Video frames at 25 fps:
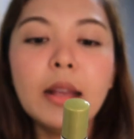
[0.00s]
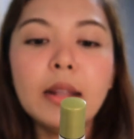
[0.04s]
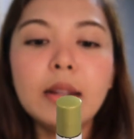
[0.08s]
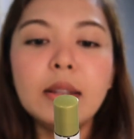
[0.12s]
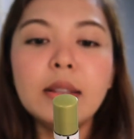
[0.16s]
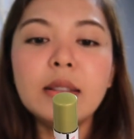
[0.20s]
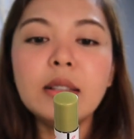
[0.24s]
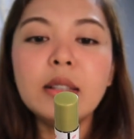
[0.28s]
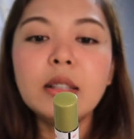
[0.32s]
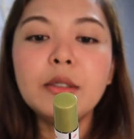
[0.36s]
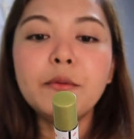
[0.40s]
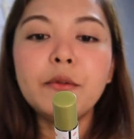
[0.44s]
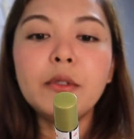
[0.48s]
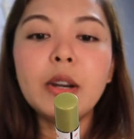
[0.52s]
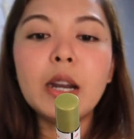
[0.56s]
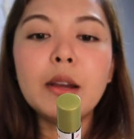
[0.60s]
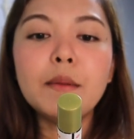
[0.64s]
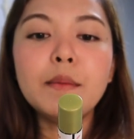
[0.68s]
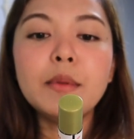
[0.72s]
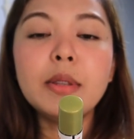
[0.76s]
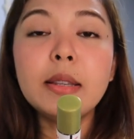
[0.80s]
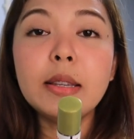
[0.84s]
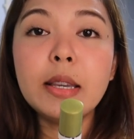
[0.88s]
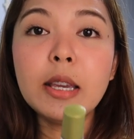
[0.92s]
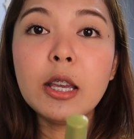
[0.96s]
This is
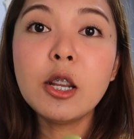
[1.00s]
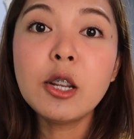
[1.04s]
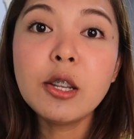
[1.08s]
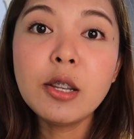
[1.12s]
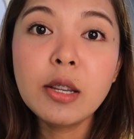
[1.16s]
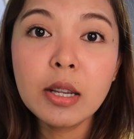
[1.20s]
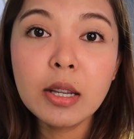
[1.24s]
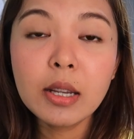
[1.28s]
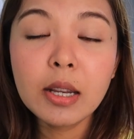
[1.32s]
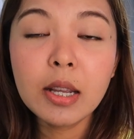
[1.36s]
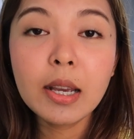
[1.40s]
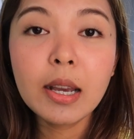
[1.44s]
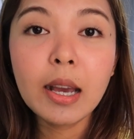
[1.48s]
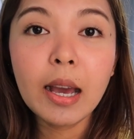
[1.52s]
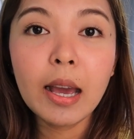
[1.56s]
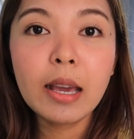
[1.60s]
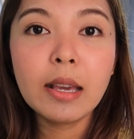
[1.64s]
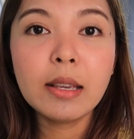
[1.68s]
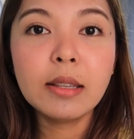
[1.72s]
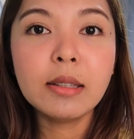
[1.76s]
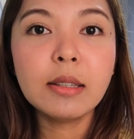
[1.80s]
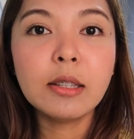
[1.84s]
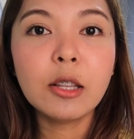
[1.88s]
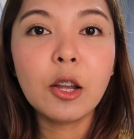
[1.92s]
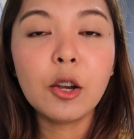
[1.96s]
from Skin Genie,
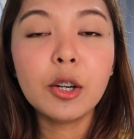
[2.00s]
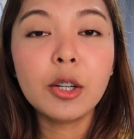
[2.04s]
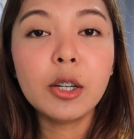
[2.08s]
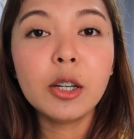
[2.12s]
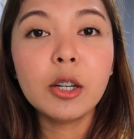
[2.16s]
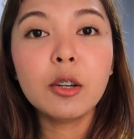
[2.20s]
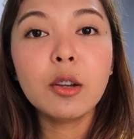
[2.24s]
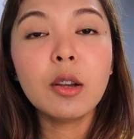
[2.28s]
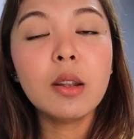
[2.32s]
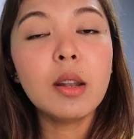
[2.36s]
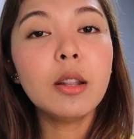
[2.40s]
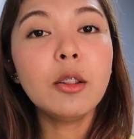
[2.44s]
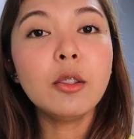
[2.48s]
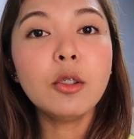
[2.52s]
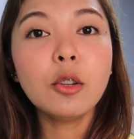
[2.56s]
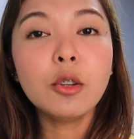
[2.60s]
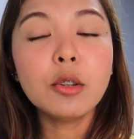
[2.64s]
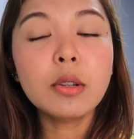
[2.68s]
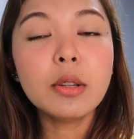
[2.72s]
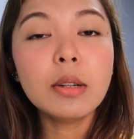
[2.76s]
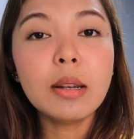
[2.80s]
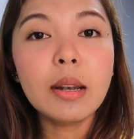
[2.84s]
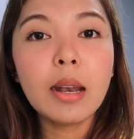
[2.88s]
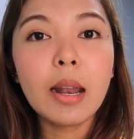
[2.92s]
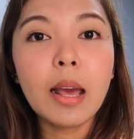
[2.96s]
guys. Na-order ko lang to
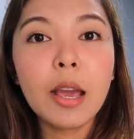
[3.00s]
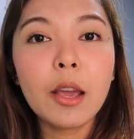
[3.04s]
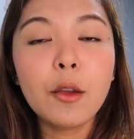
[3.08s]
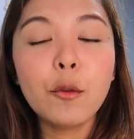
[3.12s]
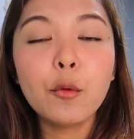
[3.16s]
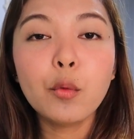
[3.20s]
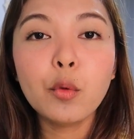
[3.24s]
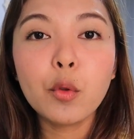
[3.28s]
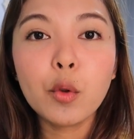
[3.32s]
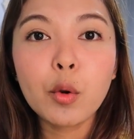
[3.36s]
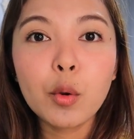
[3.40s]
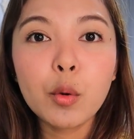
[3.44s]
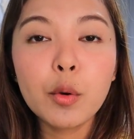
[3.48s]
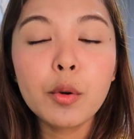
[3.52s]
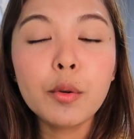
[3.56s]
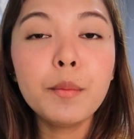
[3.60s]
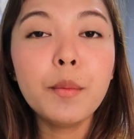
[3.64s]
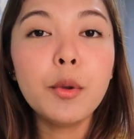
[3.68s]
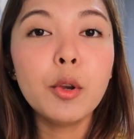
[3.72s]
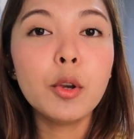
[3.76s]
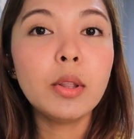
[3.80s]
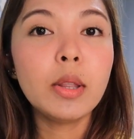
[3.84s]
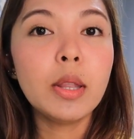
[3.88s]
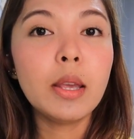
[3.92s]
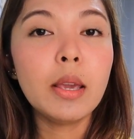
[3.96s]
online
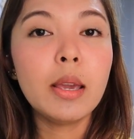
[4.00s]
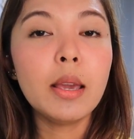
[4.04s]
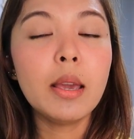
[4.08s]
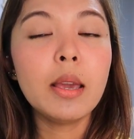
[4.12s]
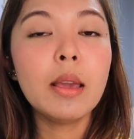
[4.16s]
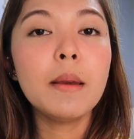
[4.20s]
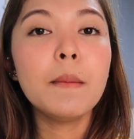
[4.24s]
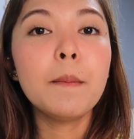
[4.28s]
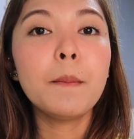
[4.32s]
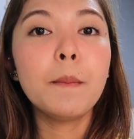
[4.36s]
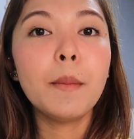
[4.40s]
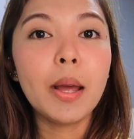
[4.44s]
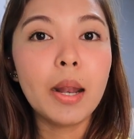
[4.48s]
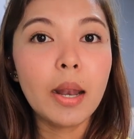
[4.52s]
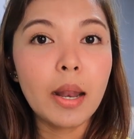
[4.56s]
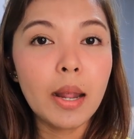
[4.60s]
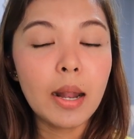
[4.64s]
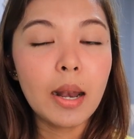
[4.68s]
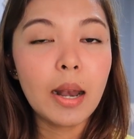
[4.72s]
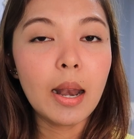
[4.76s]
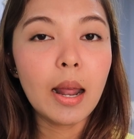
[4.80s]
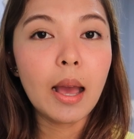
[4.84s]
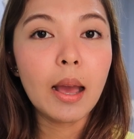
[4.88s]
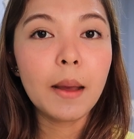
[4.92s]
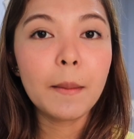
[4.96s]
through Beauty
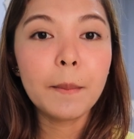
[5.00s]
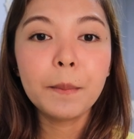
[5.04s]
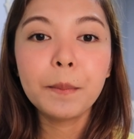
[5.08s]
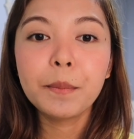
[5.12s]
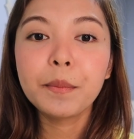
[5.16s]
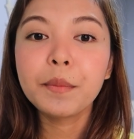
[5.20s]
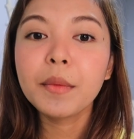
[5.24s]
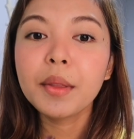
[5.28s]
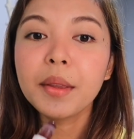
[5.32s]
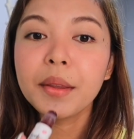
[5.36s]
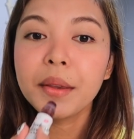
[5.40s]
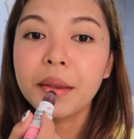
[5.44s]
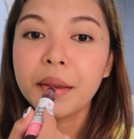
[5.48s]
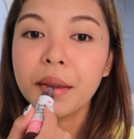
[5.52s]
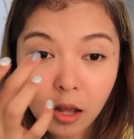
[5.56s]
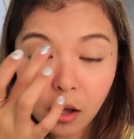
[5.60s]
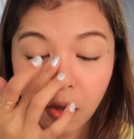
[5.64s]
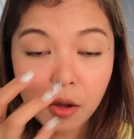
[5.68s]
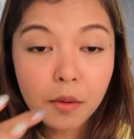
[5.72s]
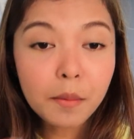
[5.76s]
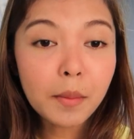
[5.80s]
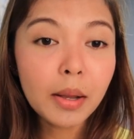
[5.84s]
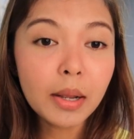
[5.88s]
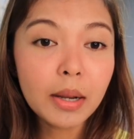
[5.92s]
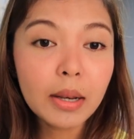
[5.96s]
Manila.
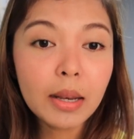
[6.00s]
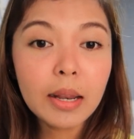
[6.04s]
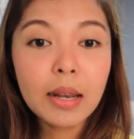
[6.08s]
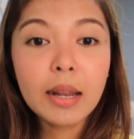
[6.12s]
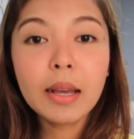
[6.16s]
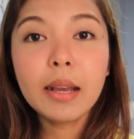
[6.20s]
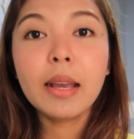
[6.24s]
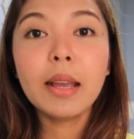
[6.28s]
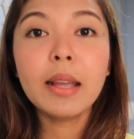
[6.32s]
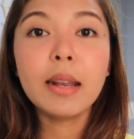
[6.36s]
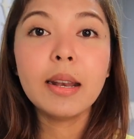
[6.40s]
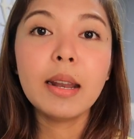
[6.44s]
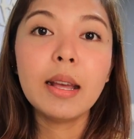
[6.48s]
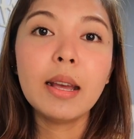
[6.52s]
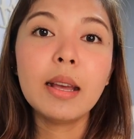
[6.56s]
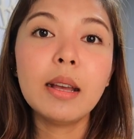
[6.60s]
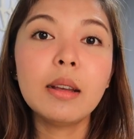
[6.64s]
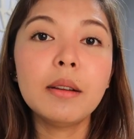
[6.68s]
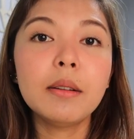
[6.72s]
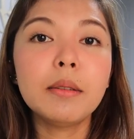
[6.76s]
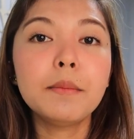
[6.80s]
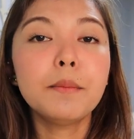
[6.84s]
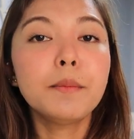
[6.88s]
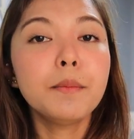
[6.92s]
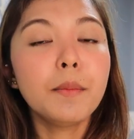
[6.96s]
Ako maglalagay
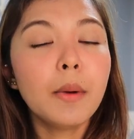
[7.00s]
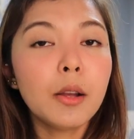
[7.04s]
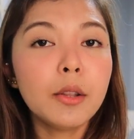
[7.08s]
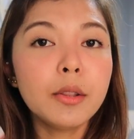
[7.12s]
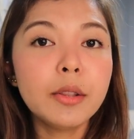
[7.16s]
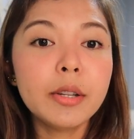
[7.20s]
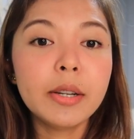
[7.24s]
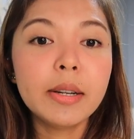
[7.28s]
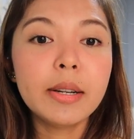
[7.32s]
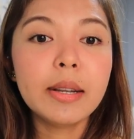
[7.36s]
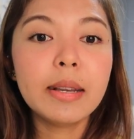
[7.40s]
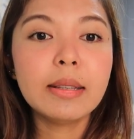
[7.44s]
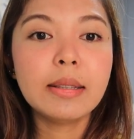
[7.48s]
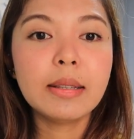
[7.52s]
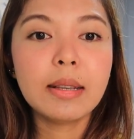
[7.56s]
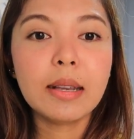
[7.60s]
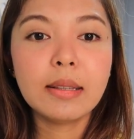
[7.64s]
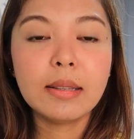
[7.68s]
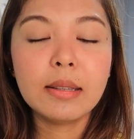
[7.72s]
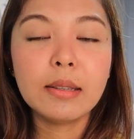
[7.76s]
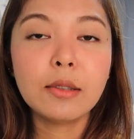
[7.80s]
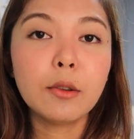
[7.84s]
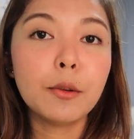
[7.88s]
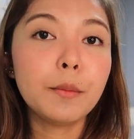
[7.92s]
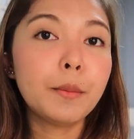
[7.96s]
ng powder, guys,
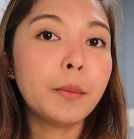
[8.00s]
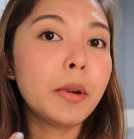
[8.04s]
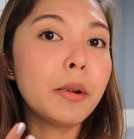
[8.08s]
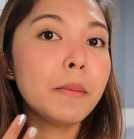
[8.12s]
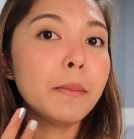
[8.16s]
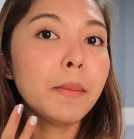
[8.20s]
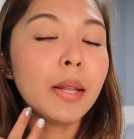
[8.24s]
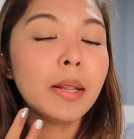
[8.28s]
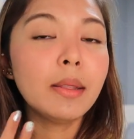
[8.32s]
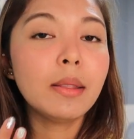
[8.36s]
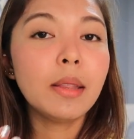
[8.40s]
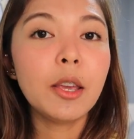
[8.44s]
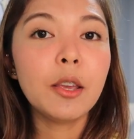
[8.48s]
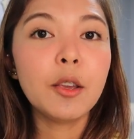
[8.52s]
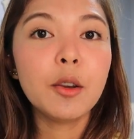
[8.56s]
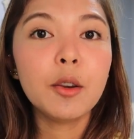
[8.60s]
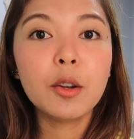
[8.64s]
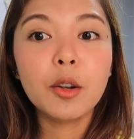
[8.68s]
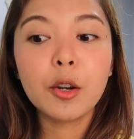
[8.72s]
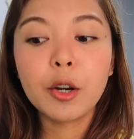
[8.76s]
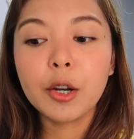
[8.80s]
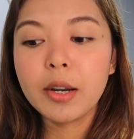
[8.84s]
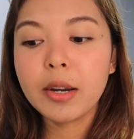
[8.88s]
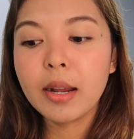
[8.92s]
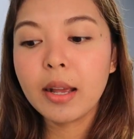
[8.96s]
kasi super matte na
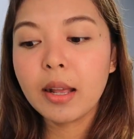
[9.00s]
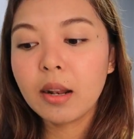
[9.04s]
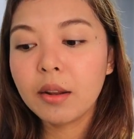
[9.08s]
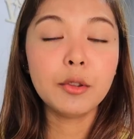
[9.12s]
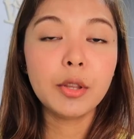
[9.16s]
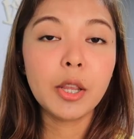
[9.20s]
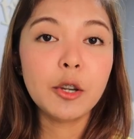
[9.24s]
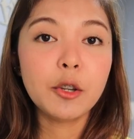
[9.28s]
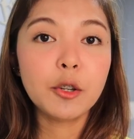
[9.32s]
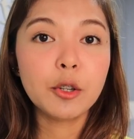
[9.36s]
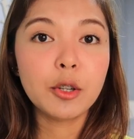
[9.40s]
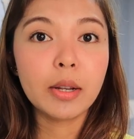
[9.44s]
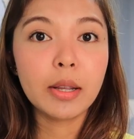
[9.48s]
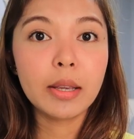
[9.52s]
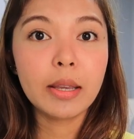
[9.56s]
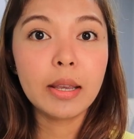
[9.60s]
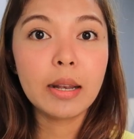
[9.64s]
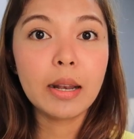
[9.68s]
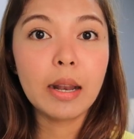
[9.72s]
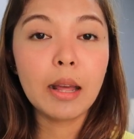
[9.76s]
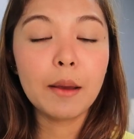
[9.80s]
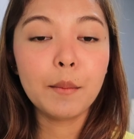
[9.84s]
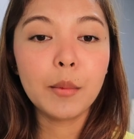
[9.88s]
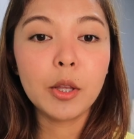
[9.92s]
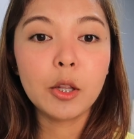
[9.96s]
yung L'Oreal foundation na
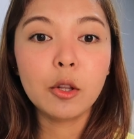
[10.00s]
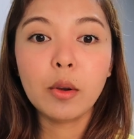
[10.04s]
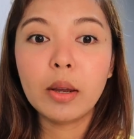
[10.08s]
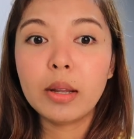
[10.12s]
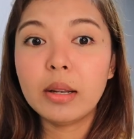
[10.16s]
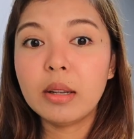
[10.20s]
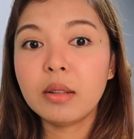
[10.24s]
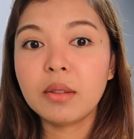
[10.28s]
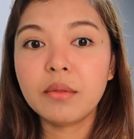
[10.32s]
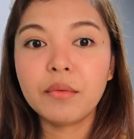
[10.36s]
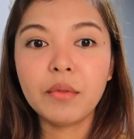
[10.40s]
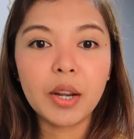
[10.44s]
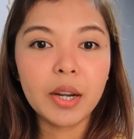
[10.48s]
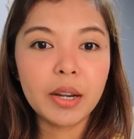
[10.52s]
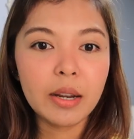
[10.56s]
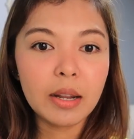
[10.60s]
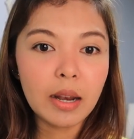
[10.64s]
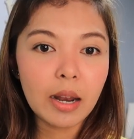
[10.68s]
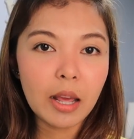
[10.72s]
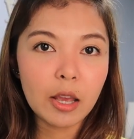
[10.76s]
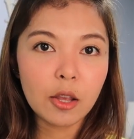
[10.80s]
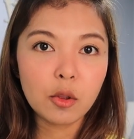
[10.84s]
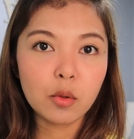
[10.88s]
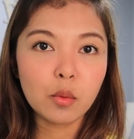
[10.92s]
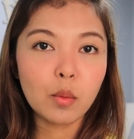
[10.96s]
ginamit ko and it's
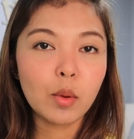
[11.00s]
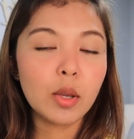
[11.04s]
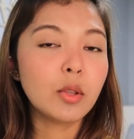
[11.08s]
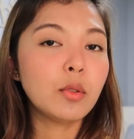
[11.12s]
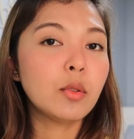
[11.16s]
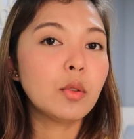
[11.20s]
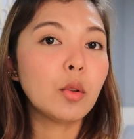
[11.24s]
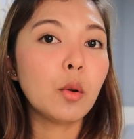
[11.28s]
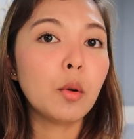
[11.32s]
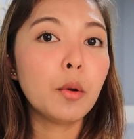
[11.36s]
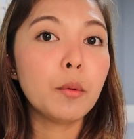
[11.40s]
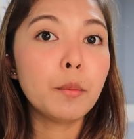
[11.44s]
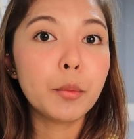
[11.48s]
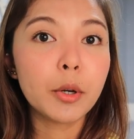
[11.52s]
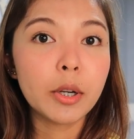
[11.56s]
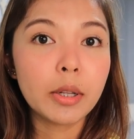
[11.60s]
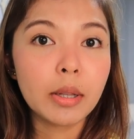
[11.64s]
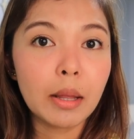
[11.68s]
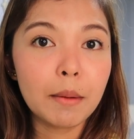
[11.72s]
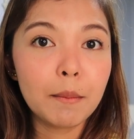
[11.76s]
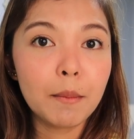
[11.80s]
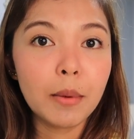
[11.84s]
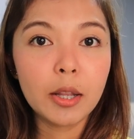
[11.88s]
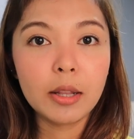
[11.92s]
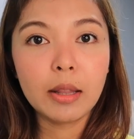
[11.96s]
very lightweight, so
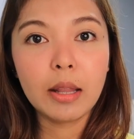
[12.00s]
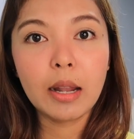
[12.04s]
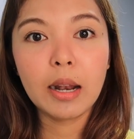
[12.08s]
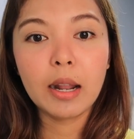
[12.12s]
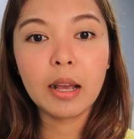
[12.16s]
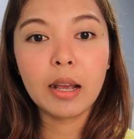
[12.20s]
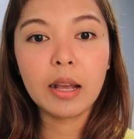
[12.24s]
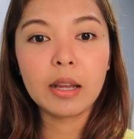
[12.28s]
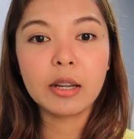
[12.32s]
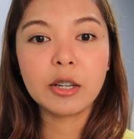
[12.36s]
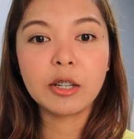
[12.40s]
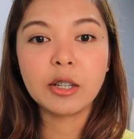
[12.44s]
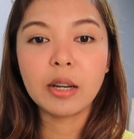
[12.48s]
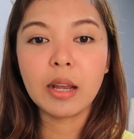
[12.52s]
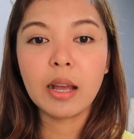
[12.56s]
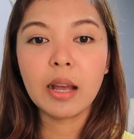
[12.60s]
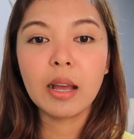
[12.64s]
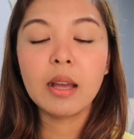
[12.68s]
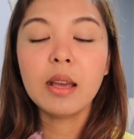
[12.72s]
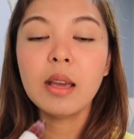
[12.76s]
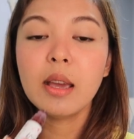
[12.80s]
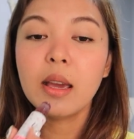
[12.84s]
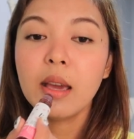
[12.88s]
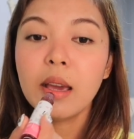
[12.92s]
comfortable talaga siya.